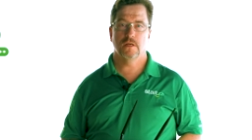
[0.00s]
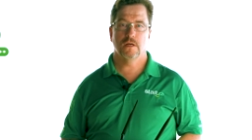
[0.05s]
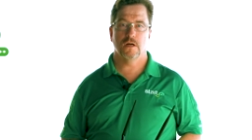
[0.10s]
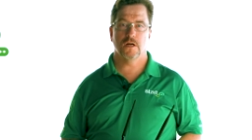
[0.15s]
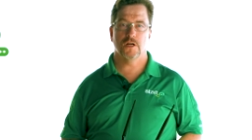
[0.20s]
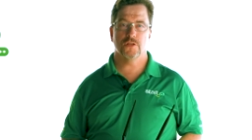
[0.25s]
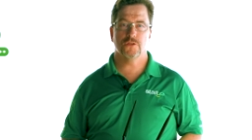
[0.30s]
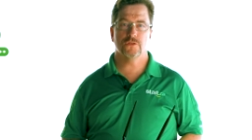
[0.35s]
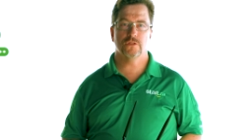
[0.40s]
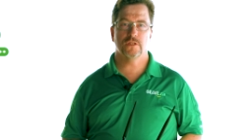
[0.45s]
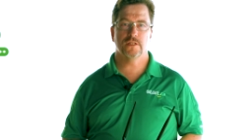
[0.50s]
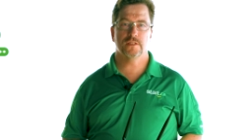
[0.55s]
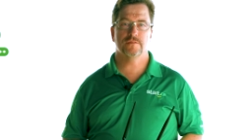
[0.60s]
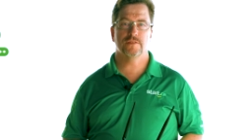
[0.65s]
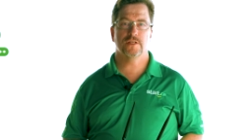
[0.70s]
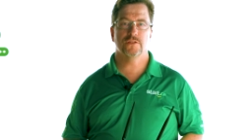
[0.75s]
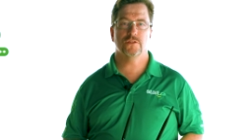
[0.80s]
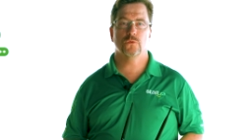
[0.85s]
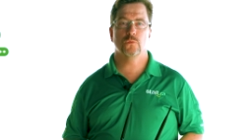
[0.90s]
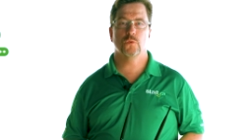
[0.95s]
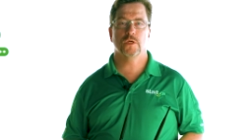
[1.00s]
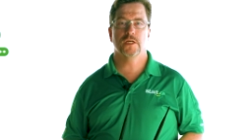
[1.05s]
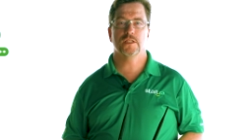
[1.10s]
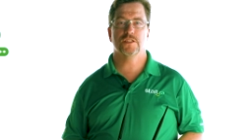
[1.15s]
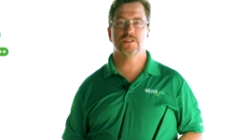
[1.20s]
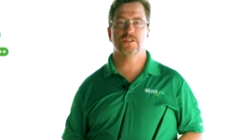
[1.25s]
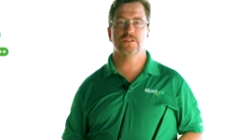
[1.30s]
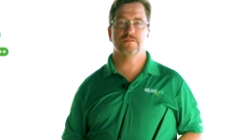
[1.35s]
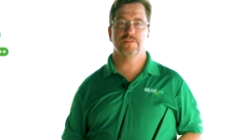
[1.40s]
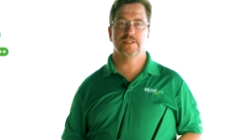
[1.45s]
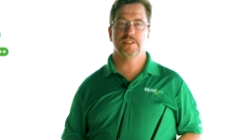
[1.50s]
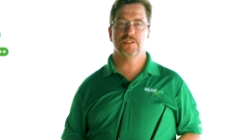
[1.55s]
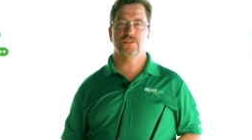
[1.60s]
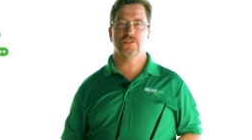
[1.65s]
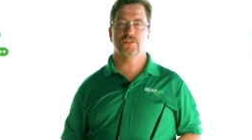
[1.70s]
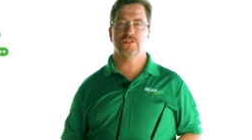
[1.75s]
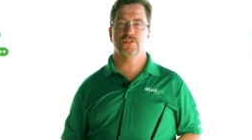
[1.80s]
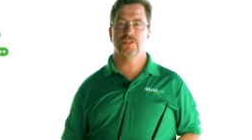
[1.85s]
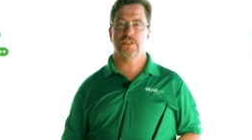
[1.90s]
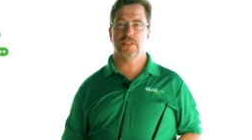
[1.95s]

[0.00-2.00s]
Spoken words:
Are there a lot of other wireless devices